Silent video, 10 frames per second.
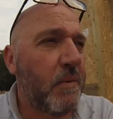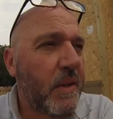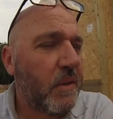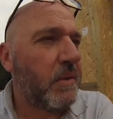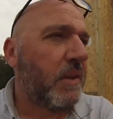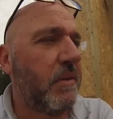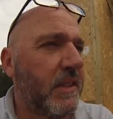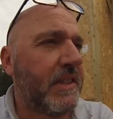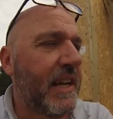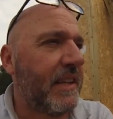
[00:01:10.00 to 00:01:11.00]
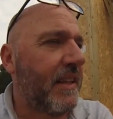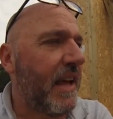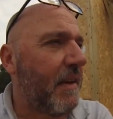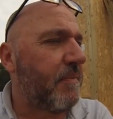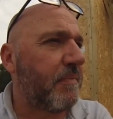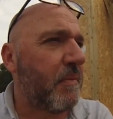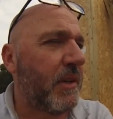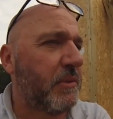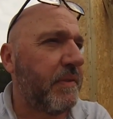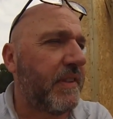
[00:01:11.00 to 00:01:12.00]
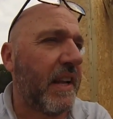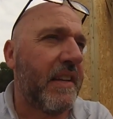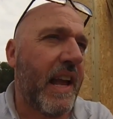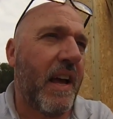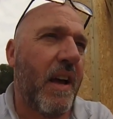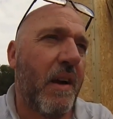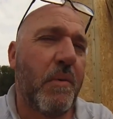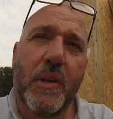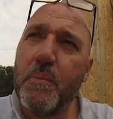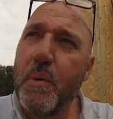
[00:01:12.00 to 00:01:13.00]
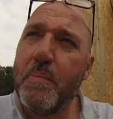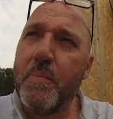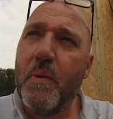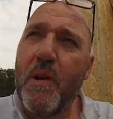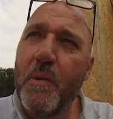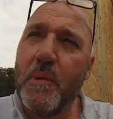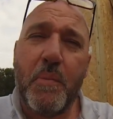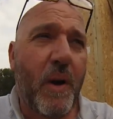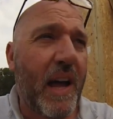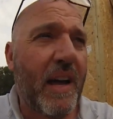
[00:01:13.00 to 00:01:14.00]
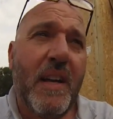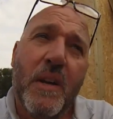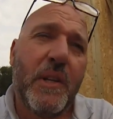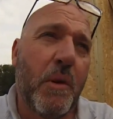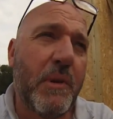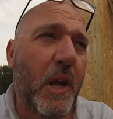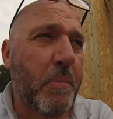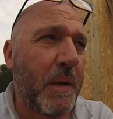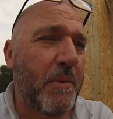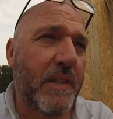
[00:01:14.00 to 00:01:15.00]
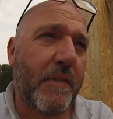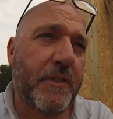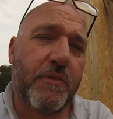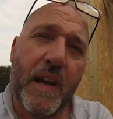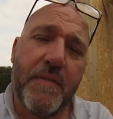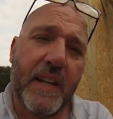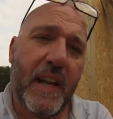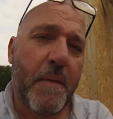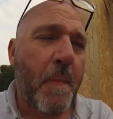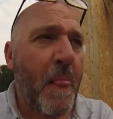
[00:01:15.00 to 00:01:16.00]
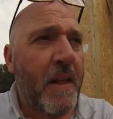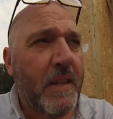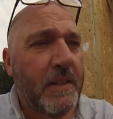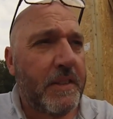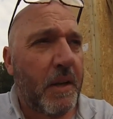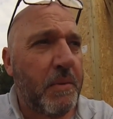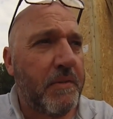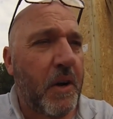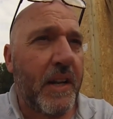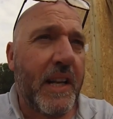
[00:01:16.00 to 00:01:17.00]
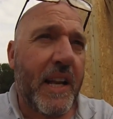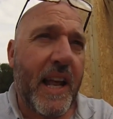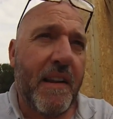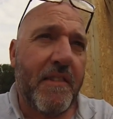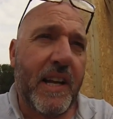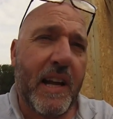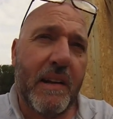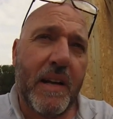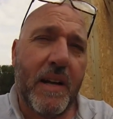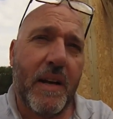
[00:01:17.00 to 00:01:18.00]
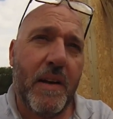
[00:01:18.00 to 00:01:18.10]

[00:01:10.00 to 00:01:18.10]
all the tech and that. Once we've done that, we're hoping to put out. We know people are going to have to travel here, so we've got a little area.